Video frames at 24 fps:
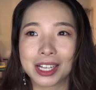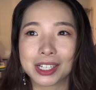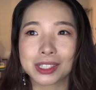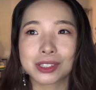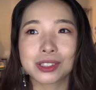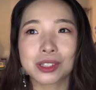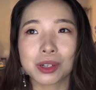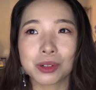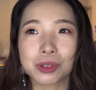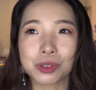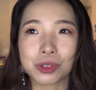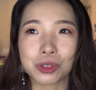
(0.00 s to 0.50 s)

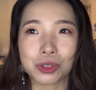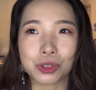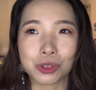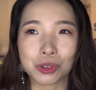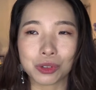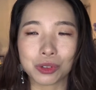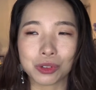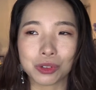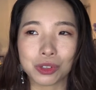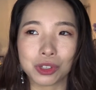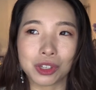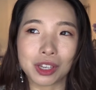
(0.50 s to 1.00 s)
So
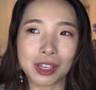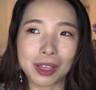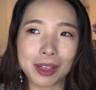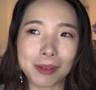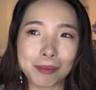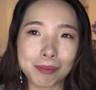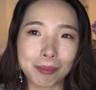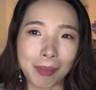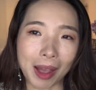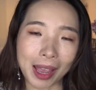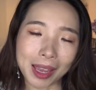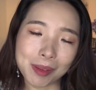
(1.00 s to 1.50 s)

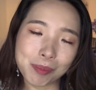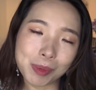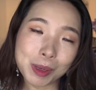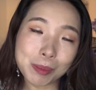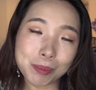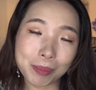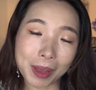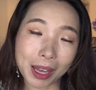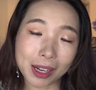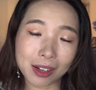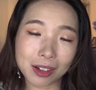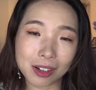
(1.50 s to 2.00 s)
it might be
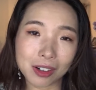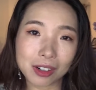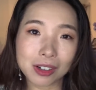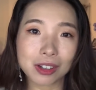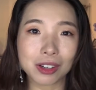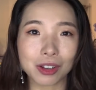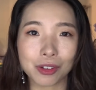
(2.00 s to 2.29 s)
better